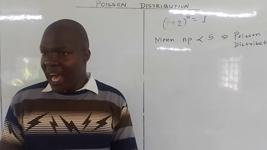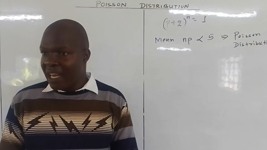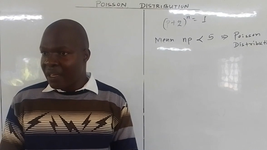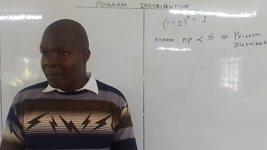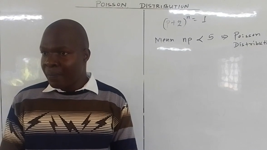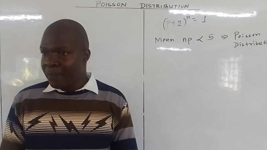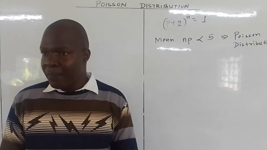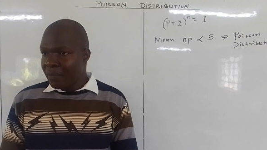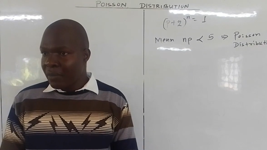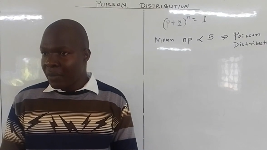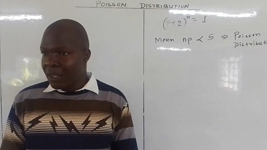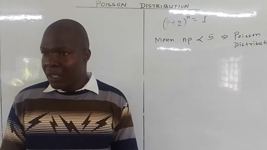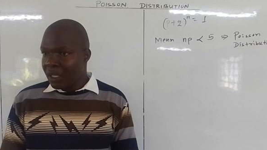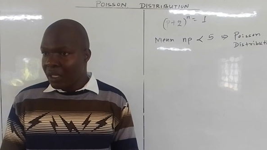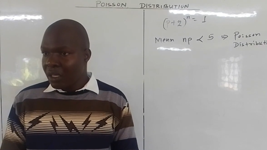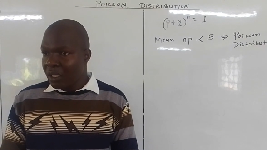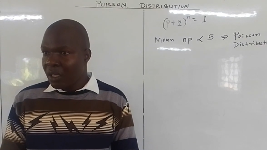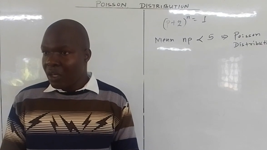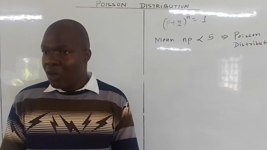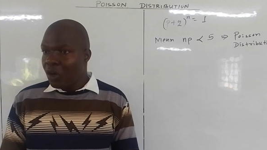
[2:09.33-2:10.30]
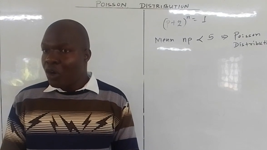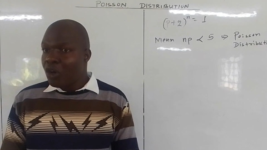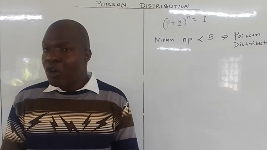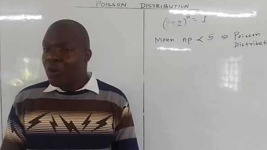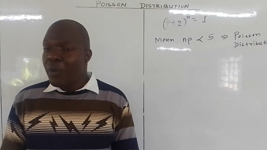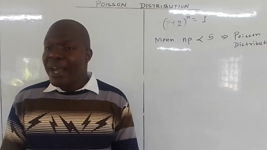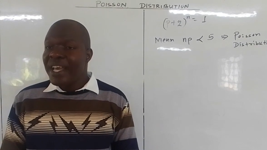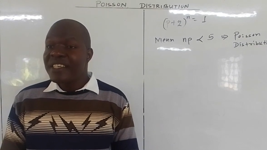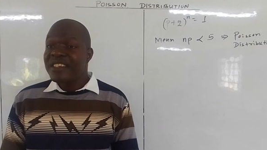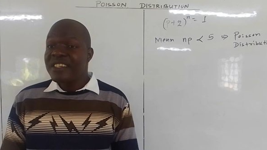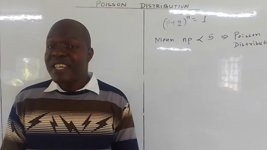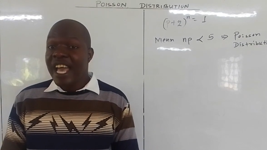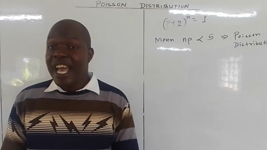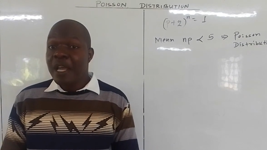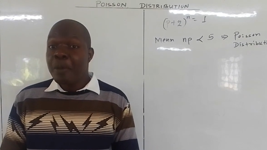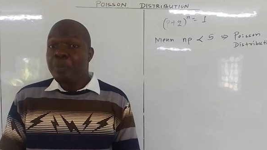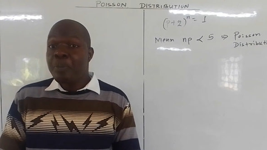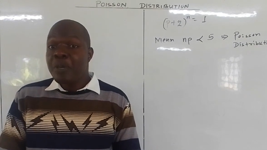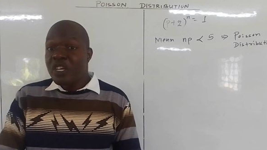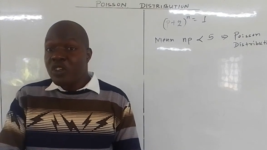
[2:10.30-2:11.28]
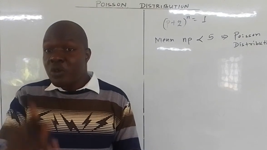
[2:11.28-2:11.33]
that? Always
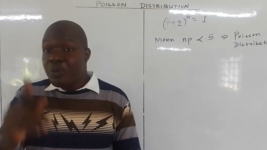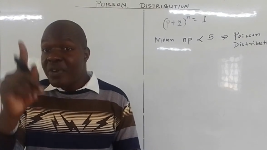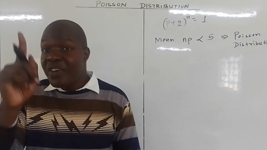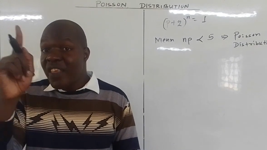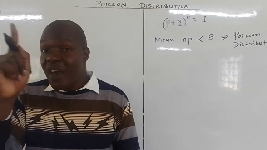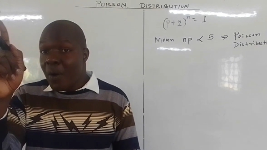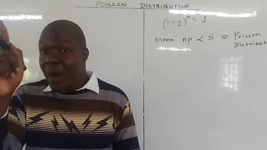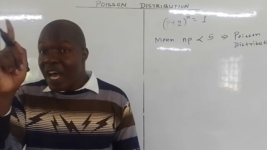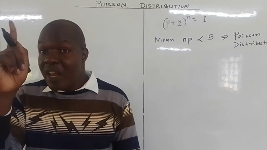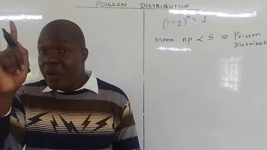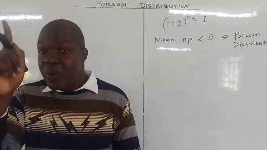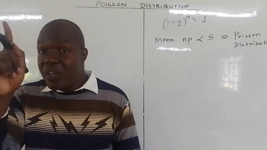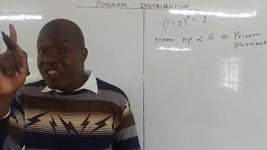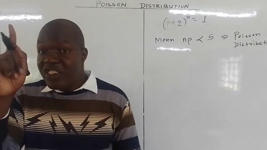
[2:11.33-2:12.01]
take P to be the one